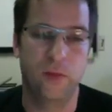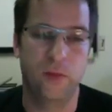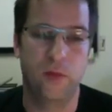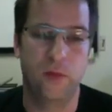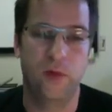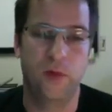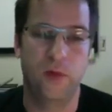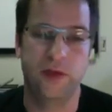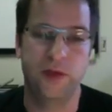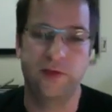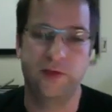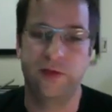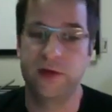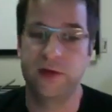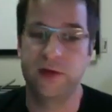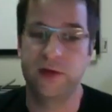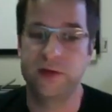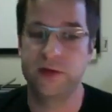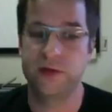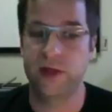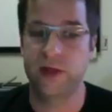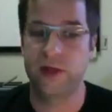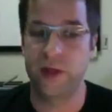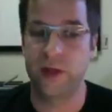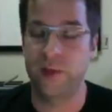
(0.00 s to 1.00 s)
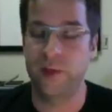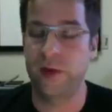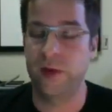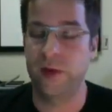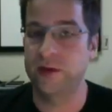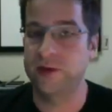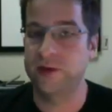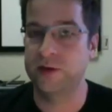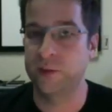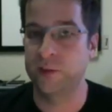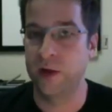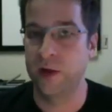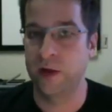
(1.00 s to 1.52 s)
As far as Yemen
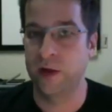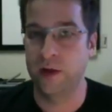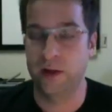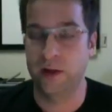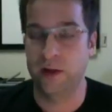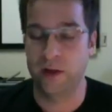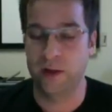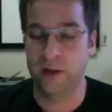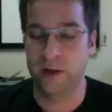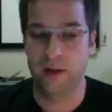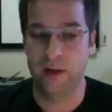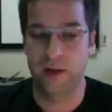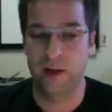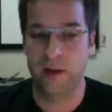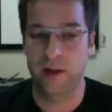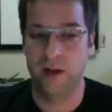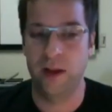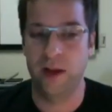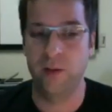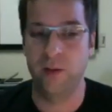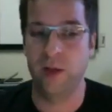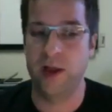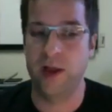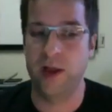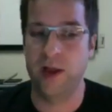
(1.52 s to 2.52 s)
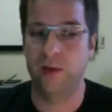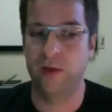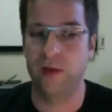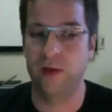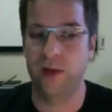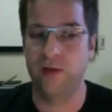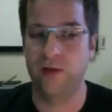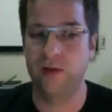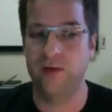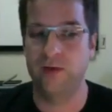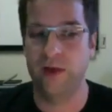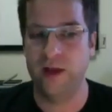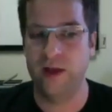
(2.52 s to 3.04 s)
and Somalia, I mean, I would
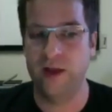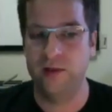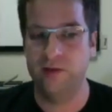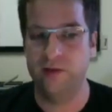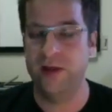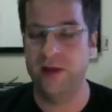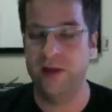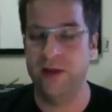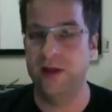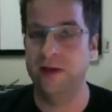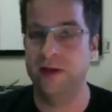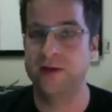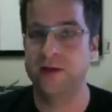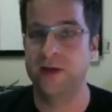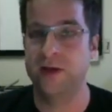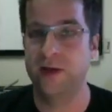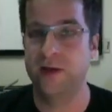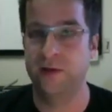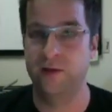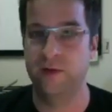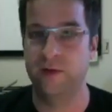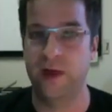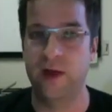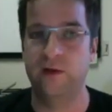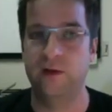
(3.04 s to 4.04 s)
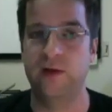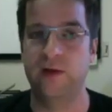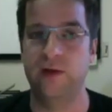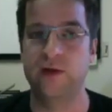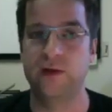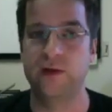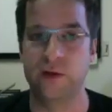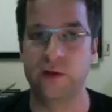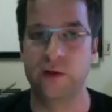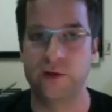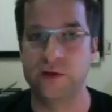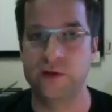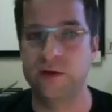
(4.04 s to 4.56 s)
love to have a data set of every
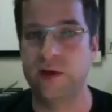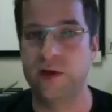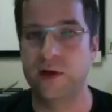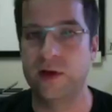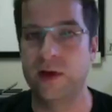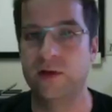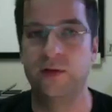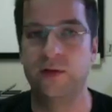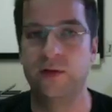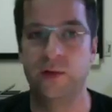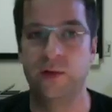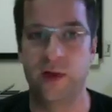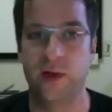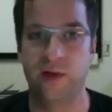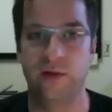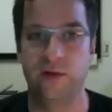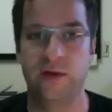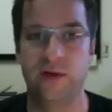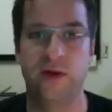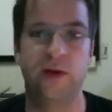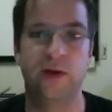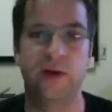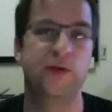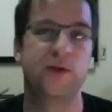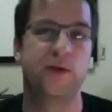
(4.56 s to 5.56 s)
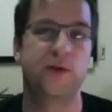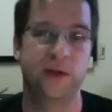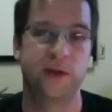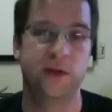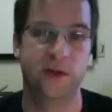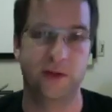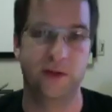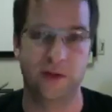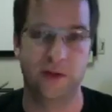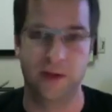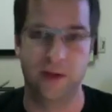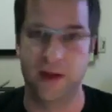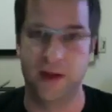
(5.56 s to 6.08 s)
drone strike from every
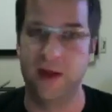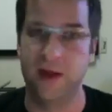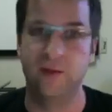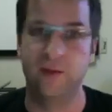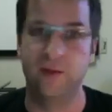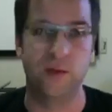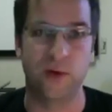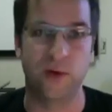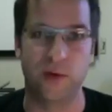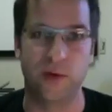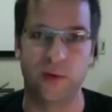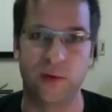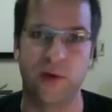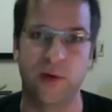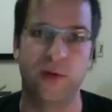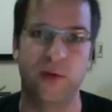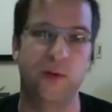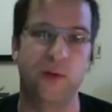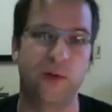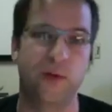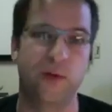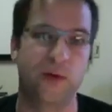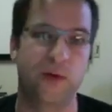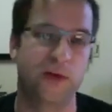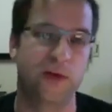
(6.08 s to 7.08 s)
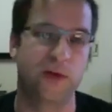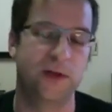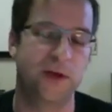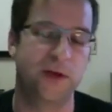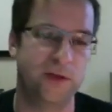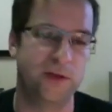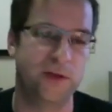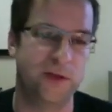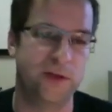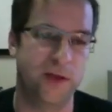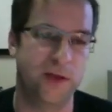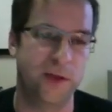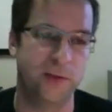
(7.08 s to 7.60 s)
country, everywhere around the world at
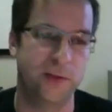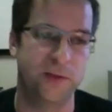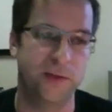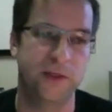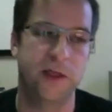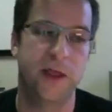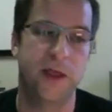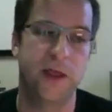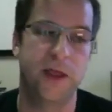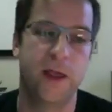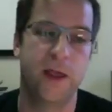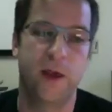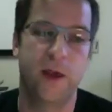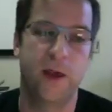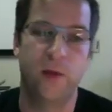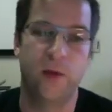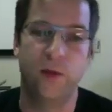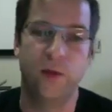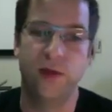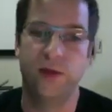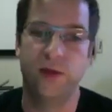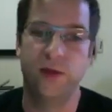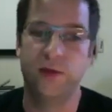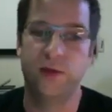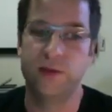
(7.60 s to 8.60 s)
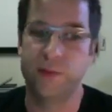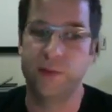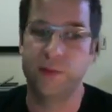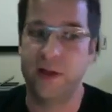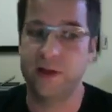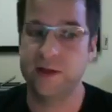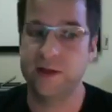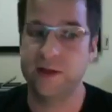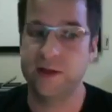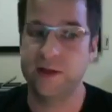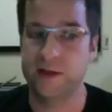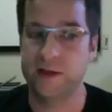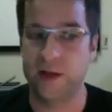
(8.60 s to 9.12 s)
all times. We used
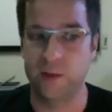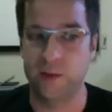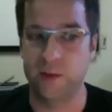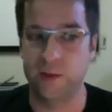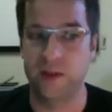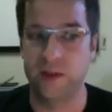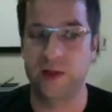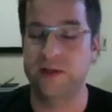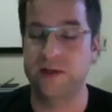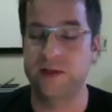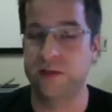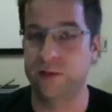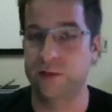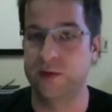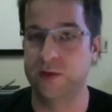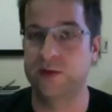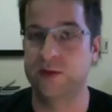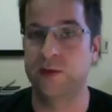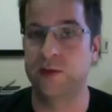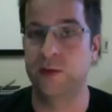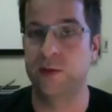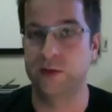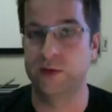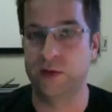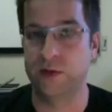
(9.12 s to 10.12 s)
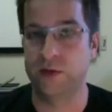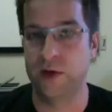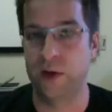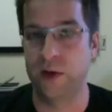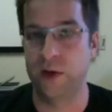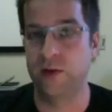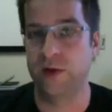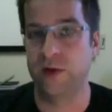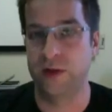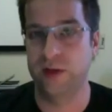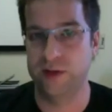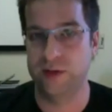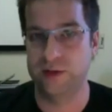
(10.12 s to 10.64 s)
Pakistan because it was the most
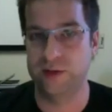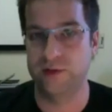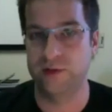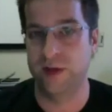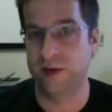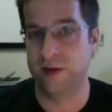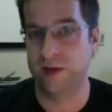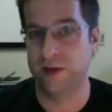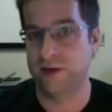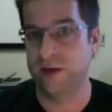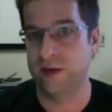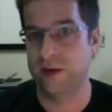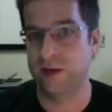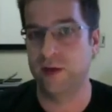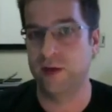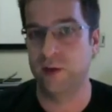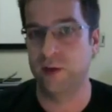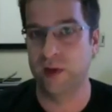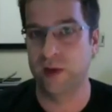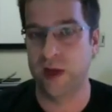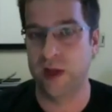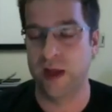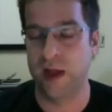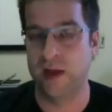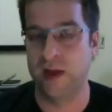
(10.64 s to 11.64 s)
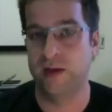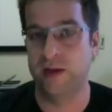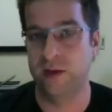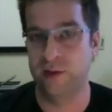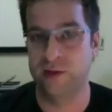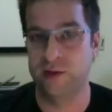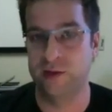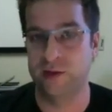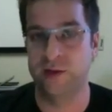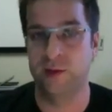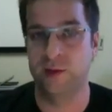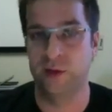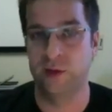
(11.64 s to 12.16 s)
comprehensive data set that we had, and it
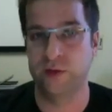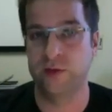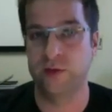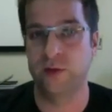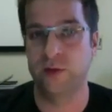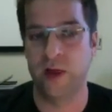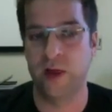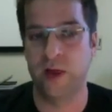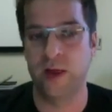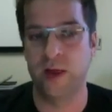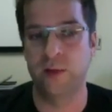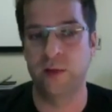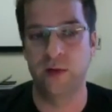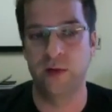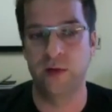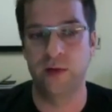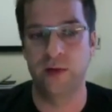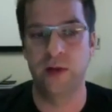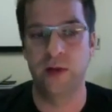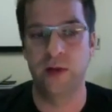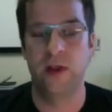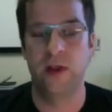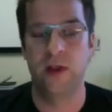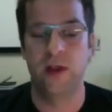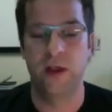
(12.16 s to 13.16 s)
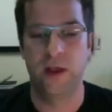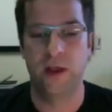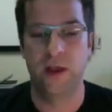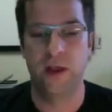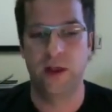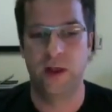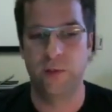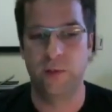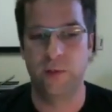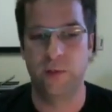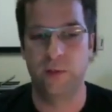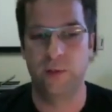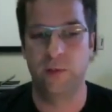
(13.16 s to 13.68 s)
was the most reliable.
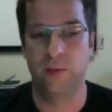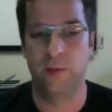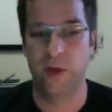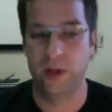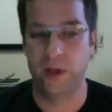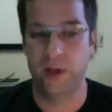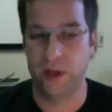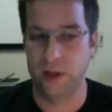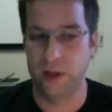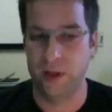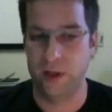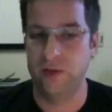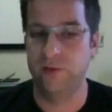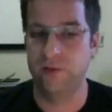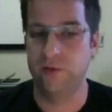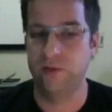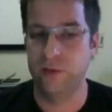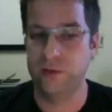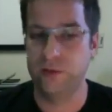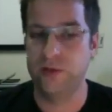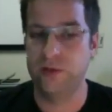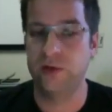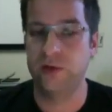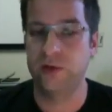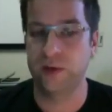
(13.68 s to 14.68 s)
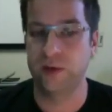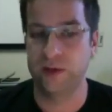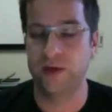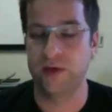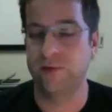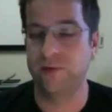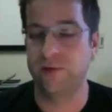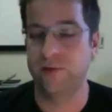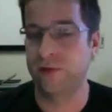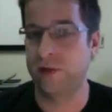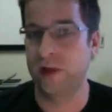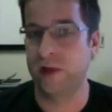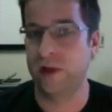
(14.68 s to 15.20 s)
But in the future,
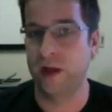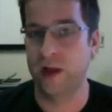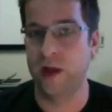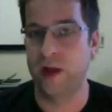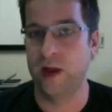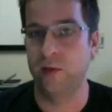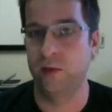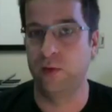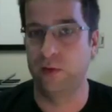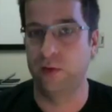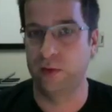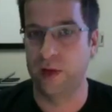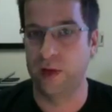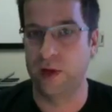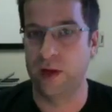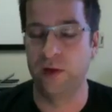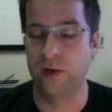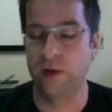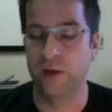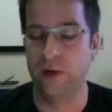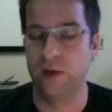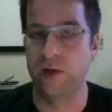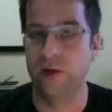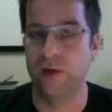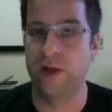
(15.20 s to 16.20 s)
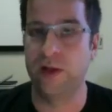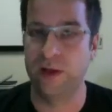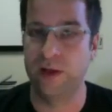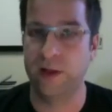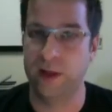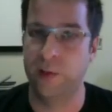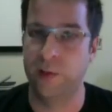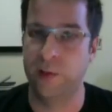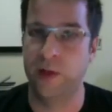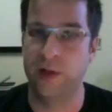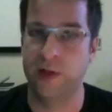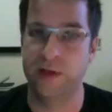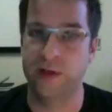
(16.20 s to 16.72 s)
definitely, I want to look at
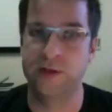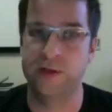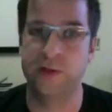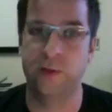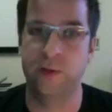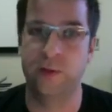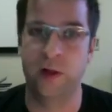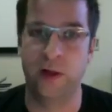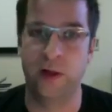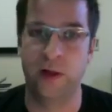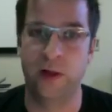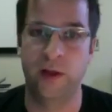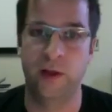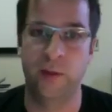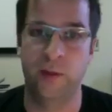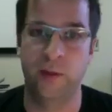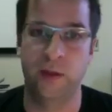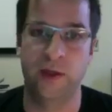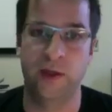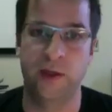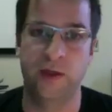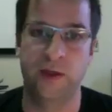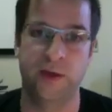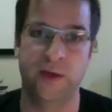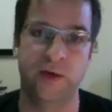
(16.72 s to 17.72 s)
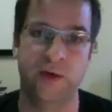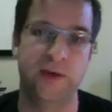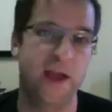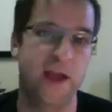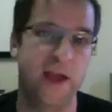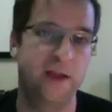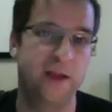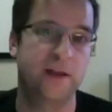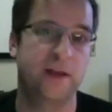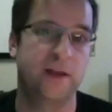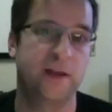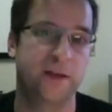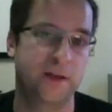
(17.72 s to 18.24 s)
Yemen and Somalia because our
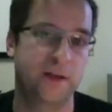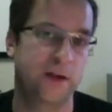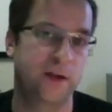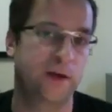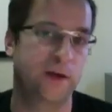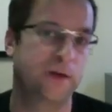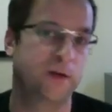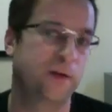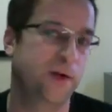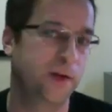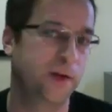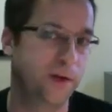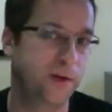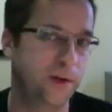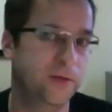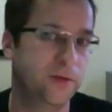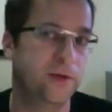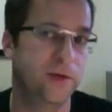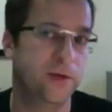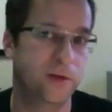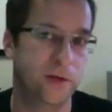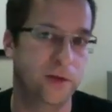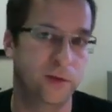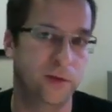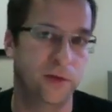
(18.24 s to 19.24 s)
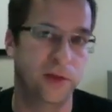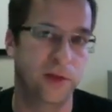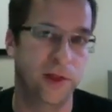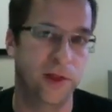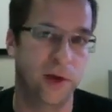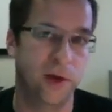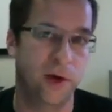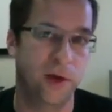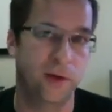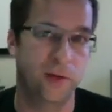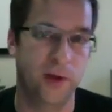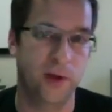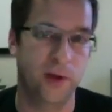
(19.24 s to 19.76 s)
tactics there are very different than what
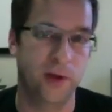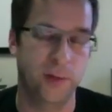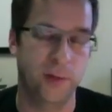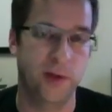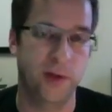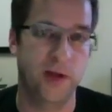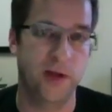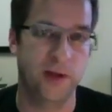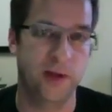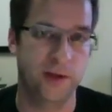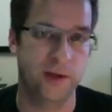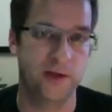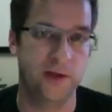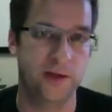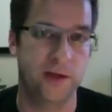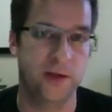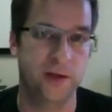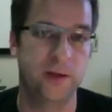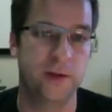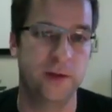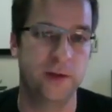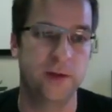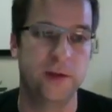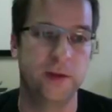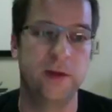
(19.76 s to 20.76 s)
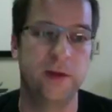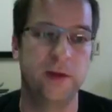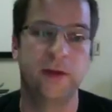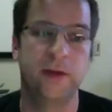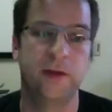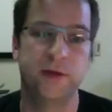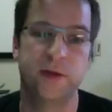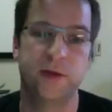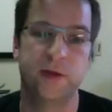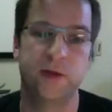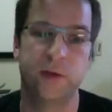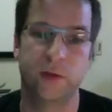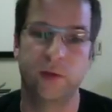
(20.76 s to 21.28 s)
they are in Pakistan.
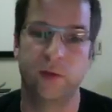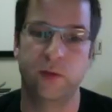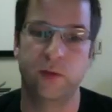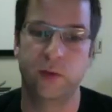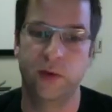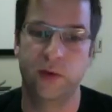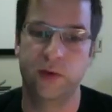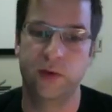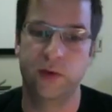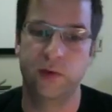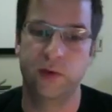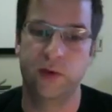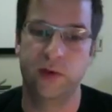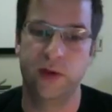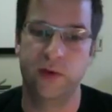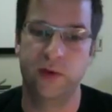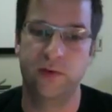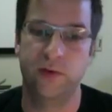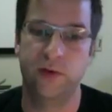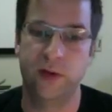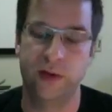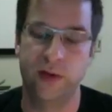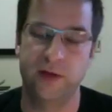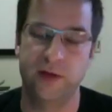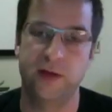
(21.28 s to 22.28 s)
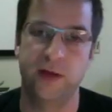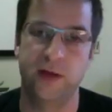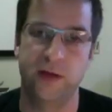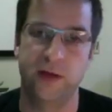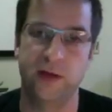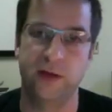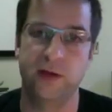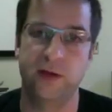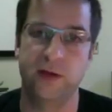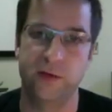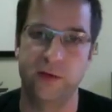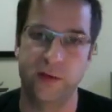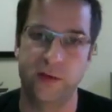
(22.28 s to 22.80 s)
So we definitely intend
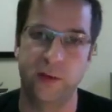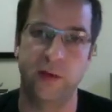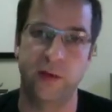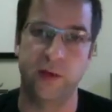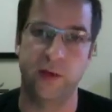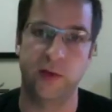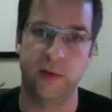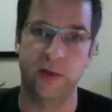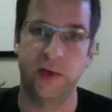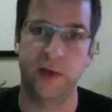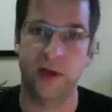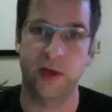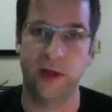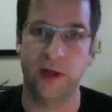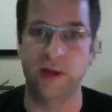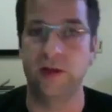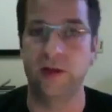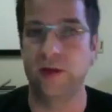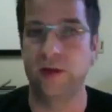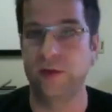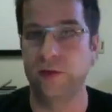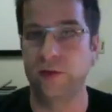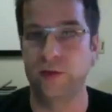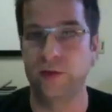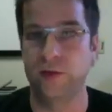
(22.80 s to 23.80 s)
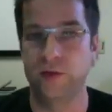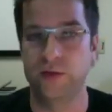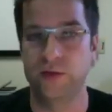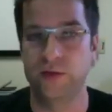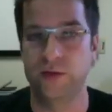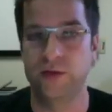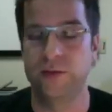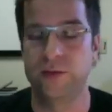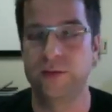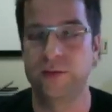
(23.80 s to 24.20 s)
to do something with that in the near future.